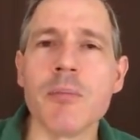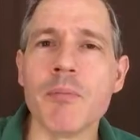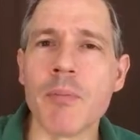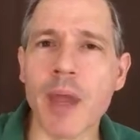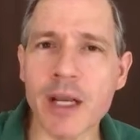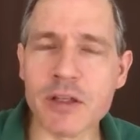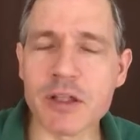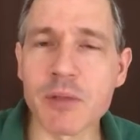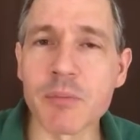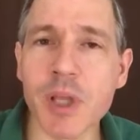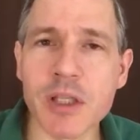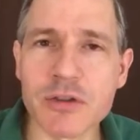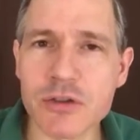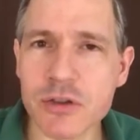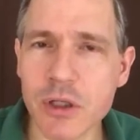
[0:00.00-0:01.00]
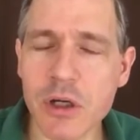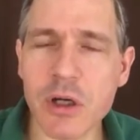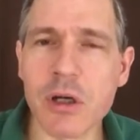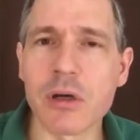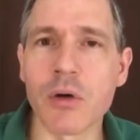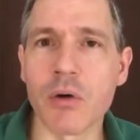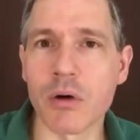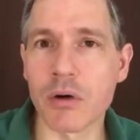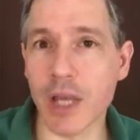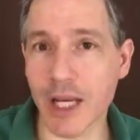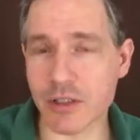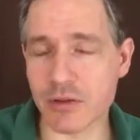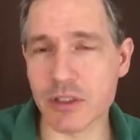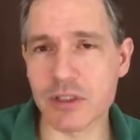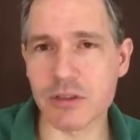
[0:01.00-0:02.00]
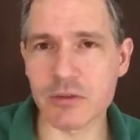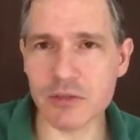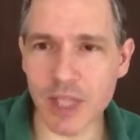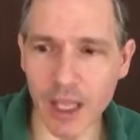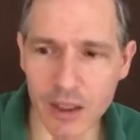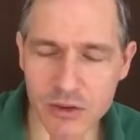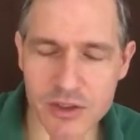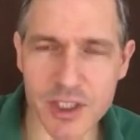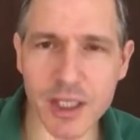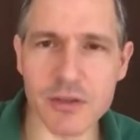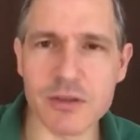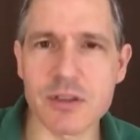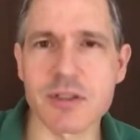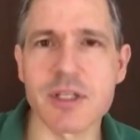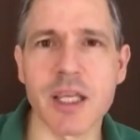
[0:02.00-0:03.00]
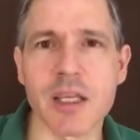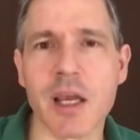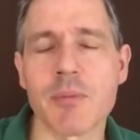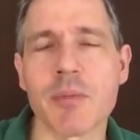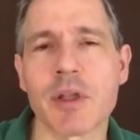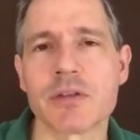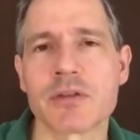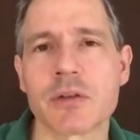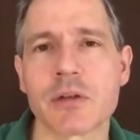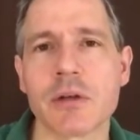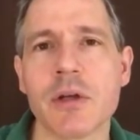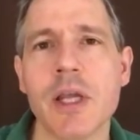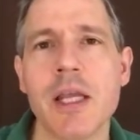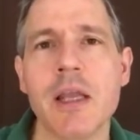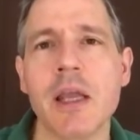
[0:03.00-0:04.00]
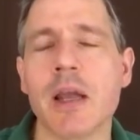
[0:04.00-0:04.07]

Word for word: managing blood sugar or actually to tell cells to take up blood sugar.